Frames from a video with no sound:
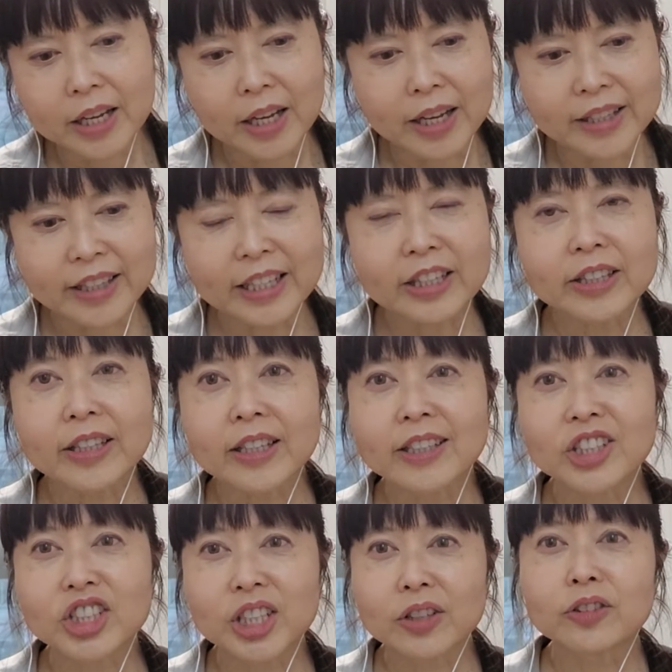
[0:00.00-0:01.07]
think
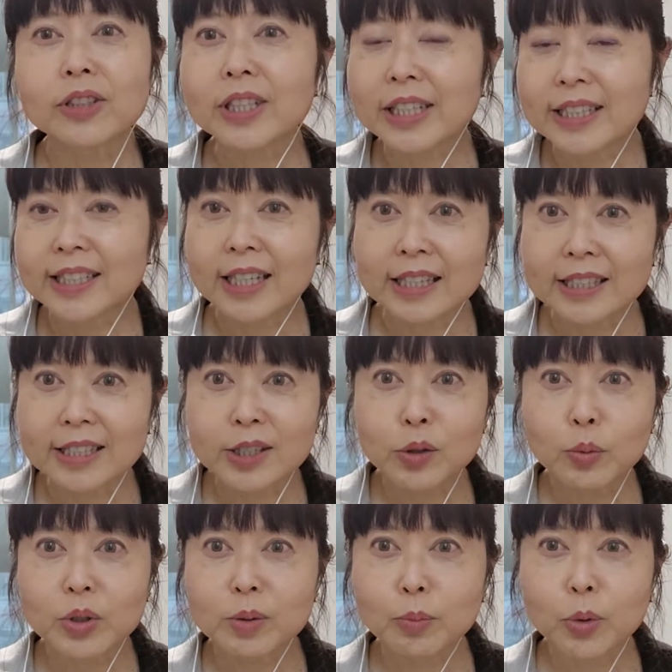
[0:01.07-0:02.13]
the general
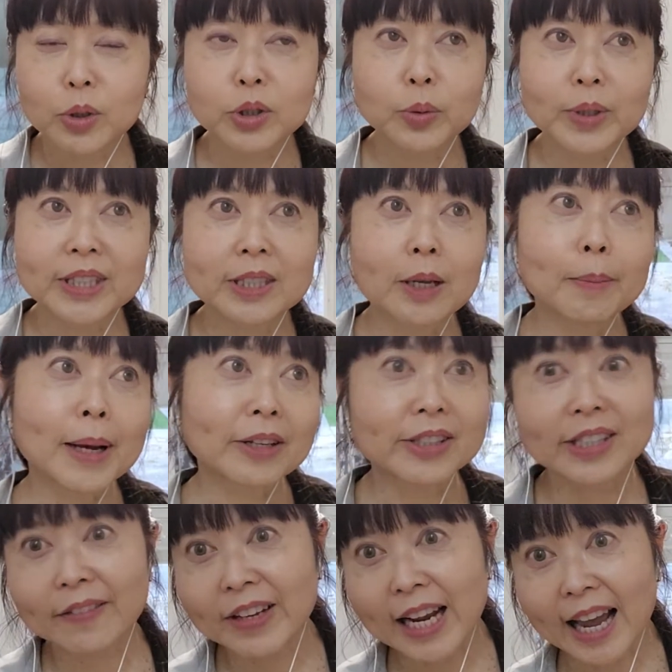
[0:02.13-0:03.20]
consensus was more towards about
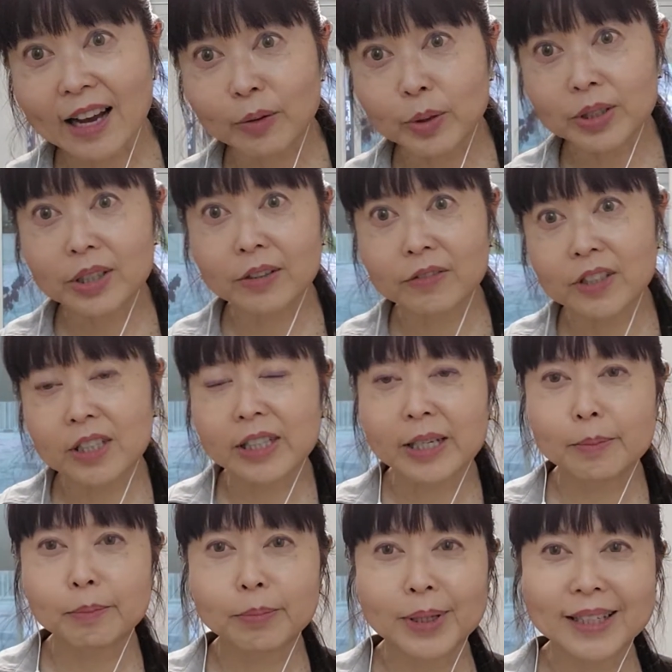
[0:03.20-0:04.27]
7 hours of
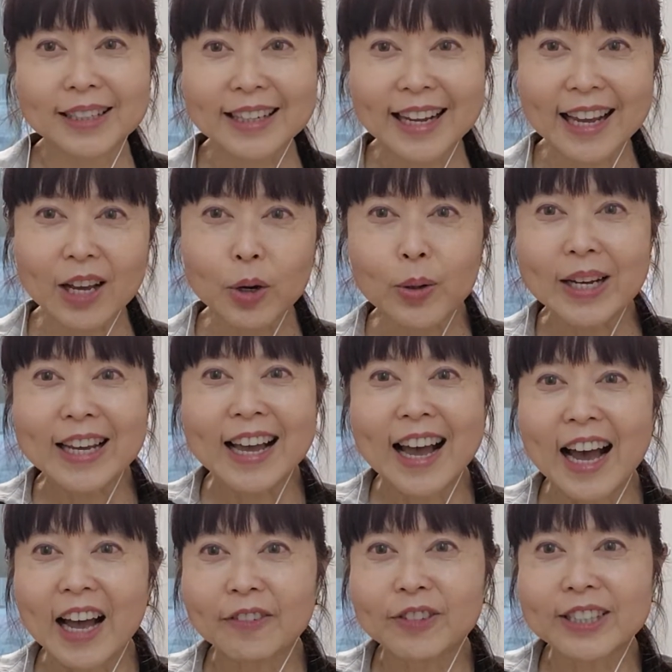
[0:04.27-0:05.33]
sleep. But now
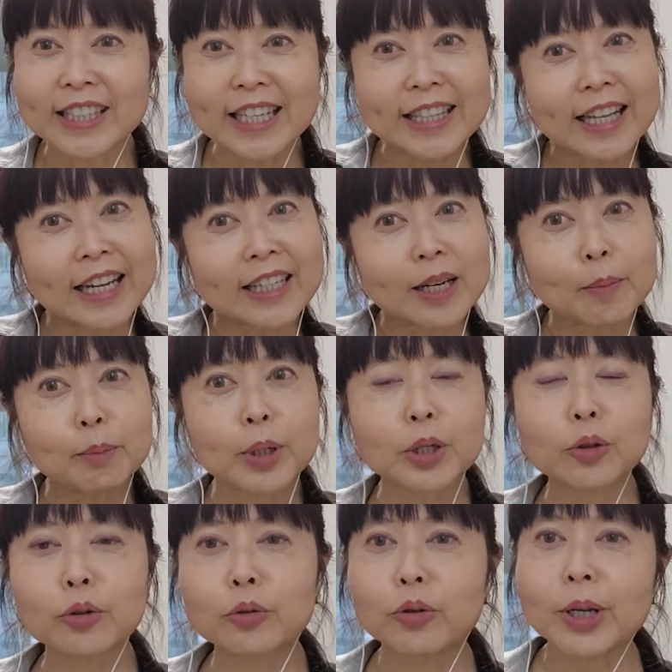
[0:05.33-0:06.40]
I've seen that number
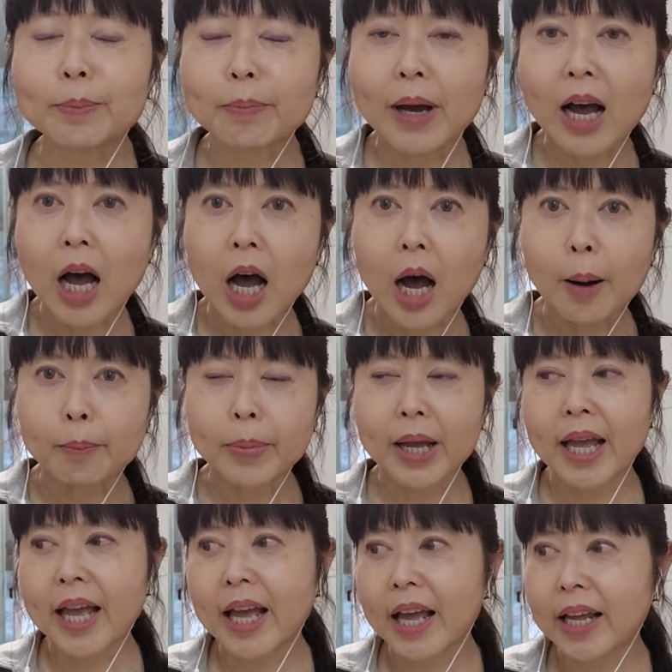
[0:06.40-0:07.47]
creep up.
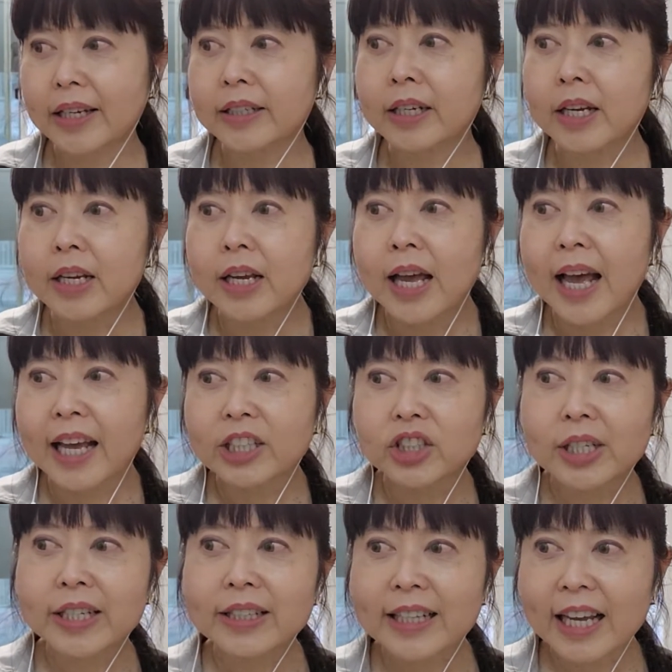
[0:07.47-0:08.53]
And
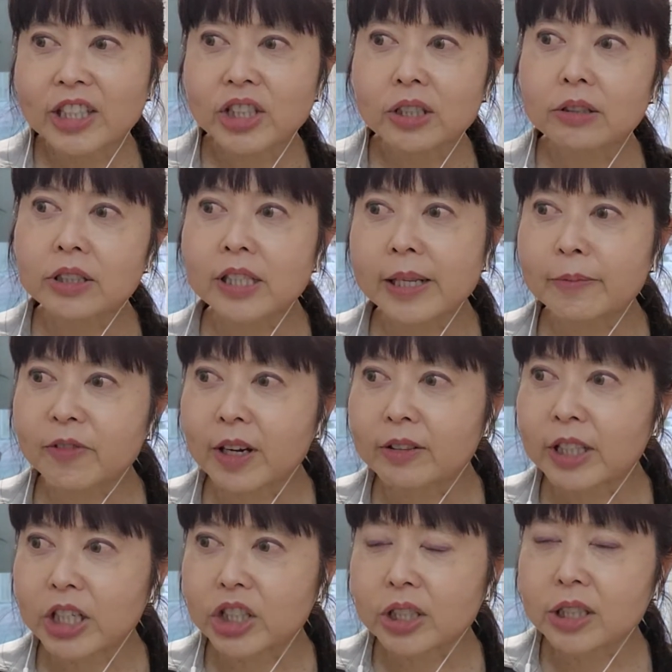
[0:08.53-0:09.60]
actually, the National Sleep
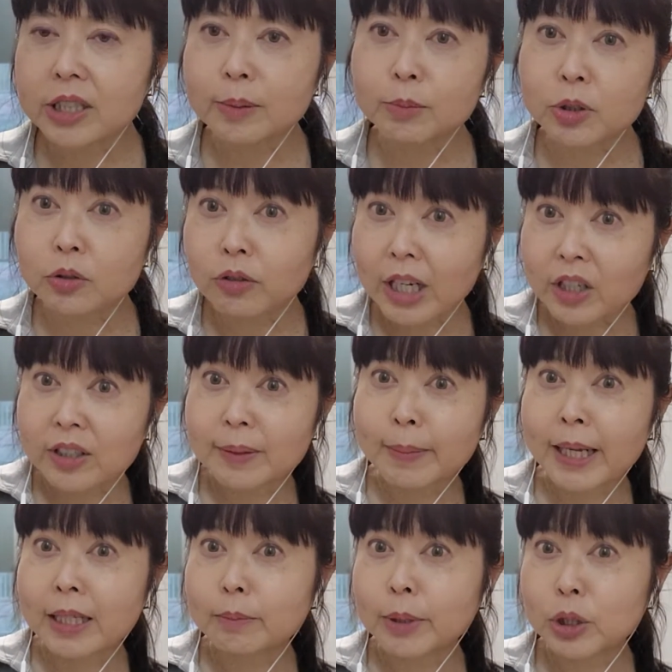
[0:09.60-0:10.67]
Foundation seems to
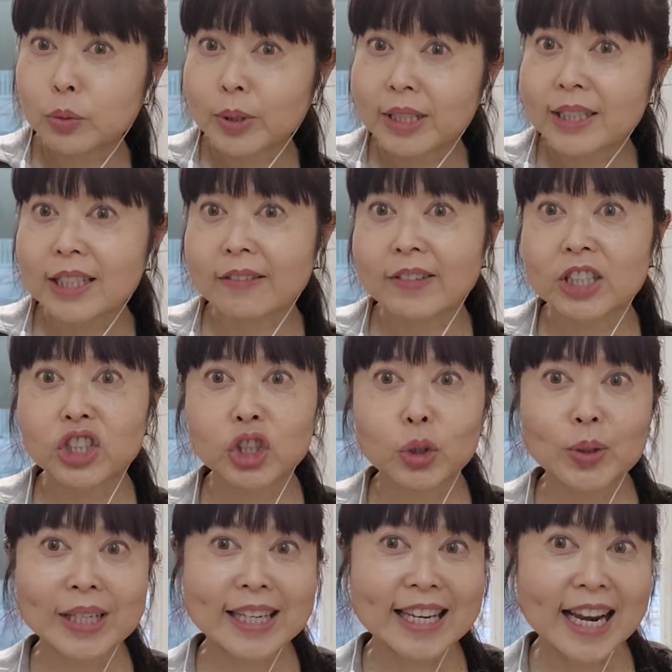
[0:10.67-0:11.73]
recommend between 7
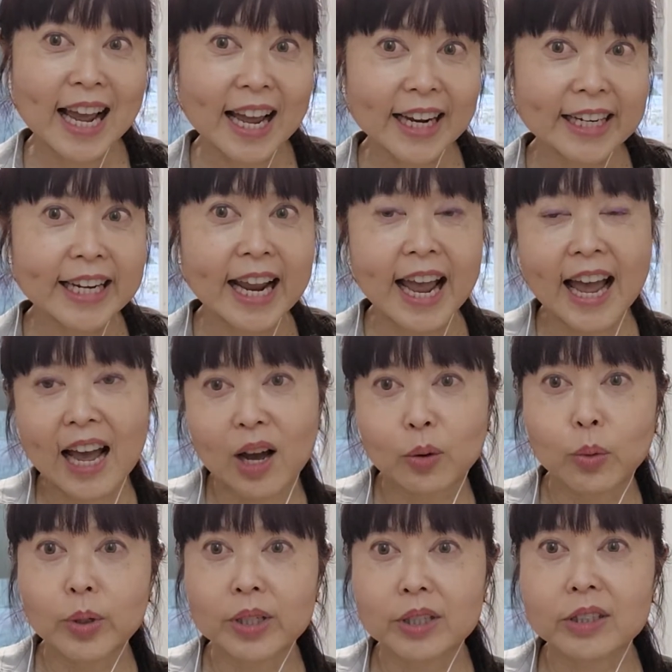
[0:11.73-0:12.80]
to 9
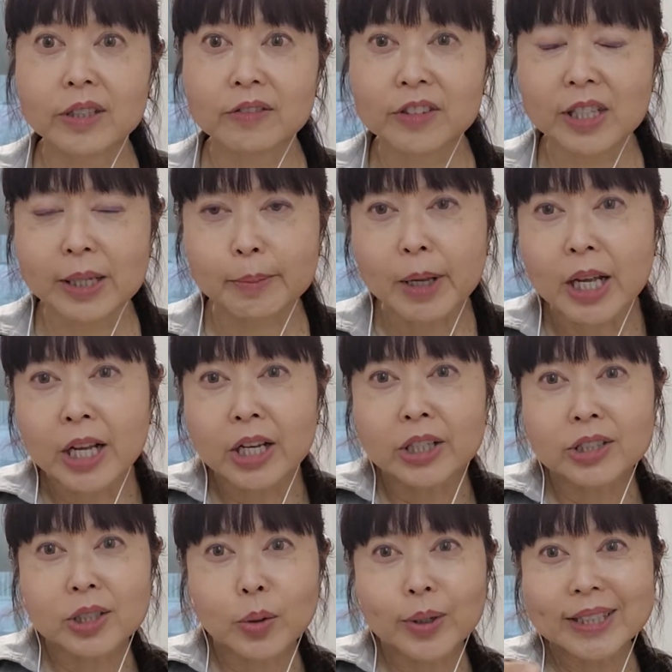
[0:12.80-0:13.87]
hours of sleep.
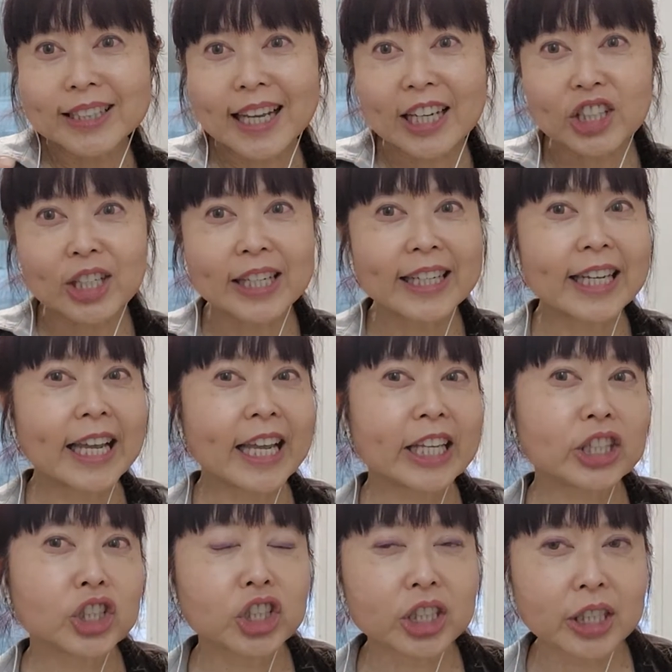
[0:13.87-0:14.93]
So it's actually
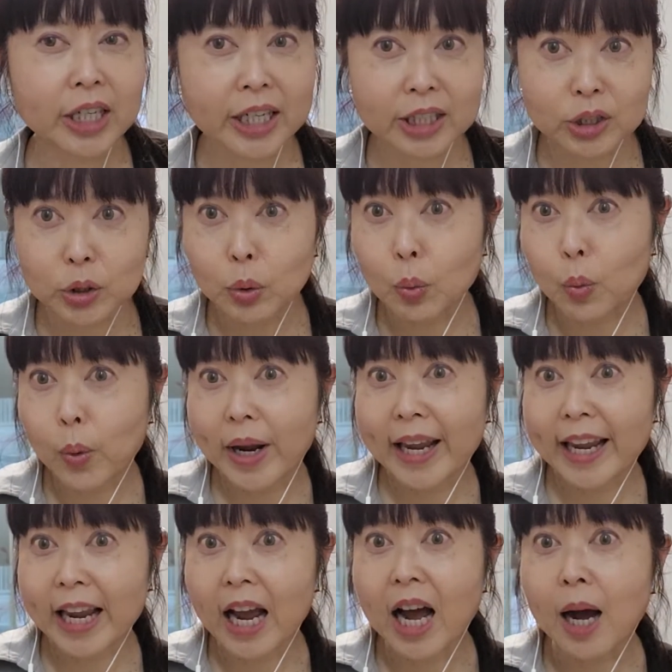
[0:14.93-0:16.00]
inched its
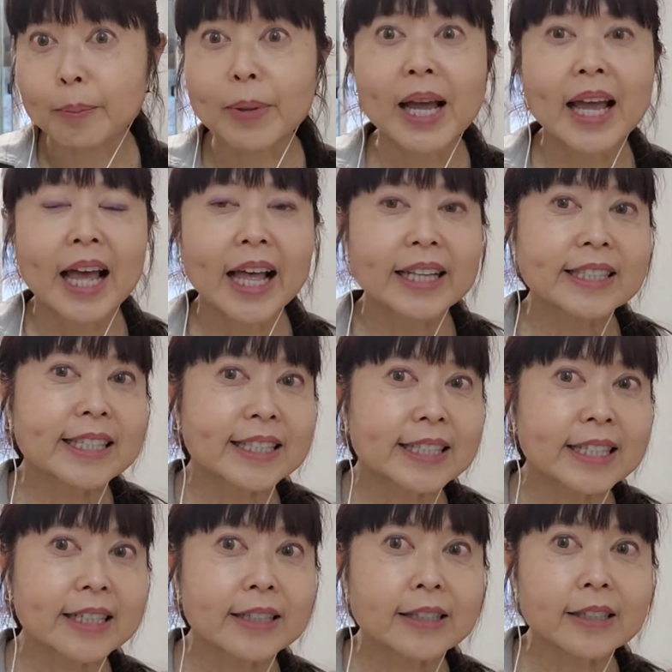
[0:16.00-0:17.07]
way up. And
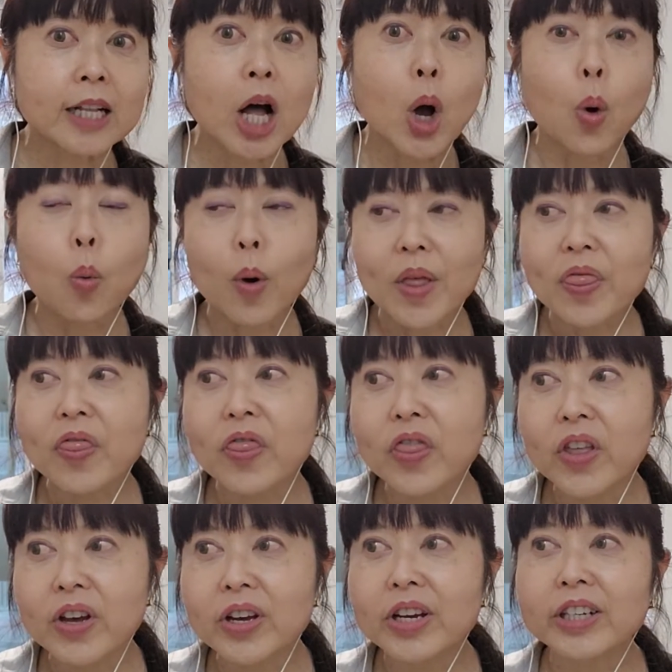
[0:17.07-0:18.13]
still,
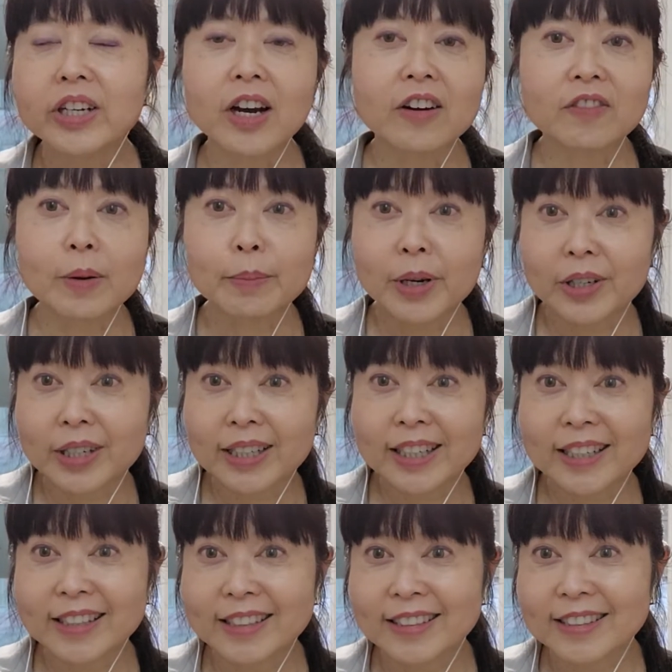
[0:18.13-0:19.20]
1/3 of
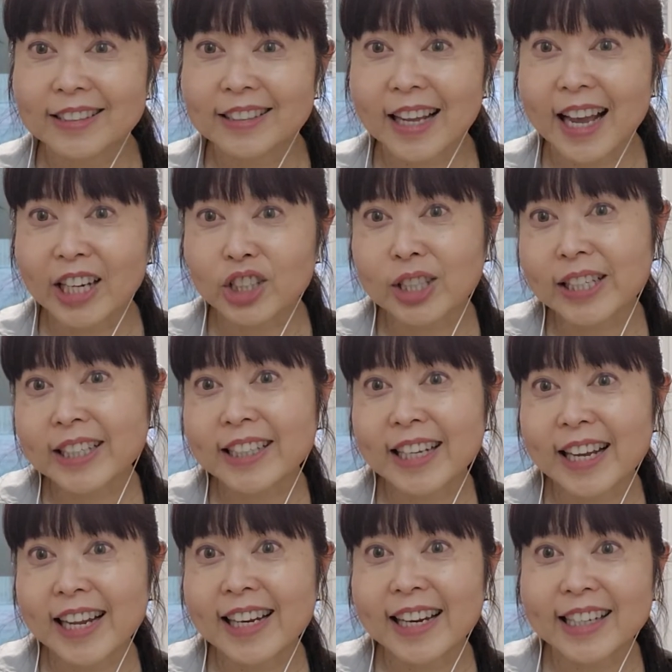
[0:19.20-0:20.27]
Americans actually
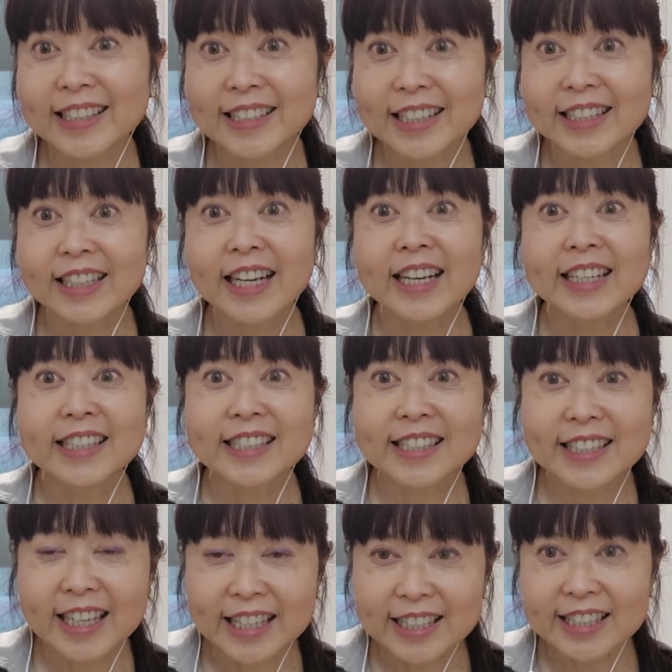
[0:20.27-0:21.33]
get less than
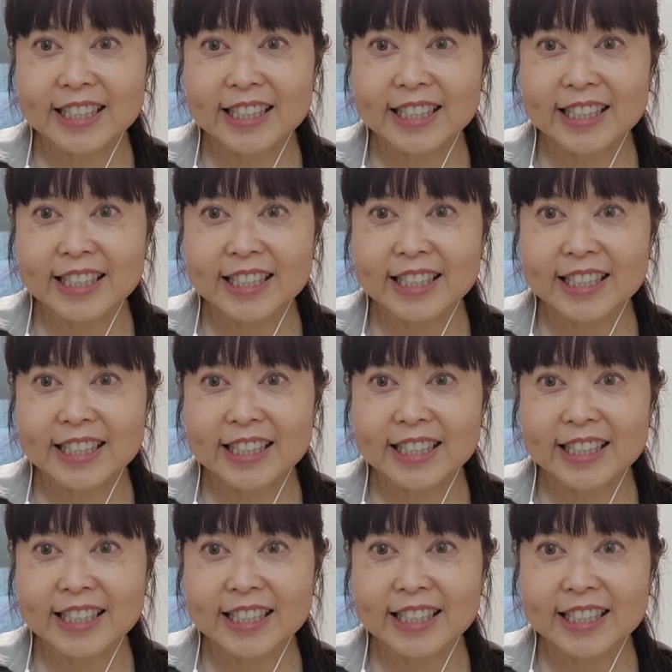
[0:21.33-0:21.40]
6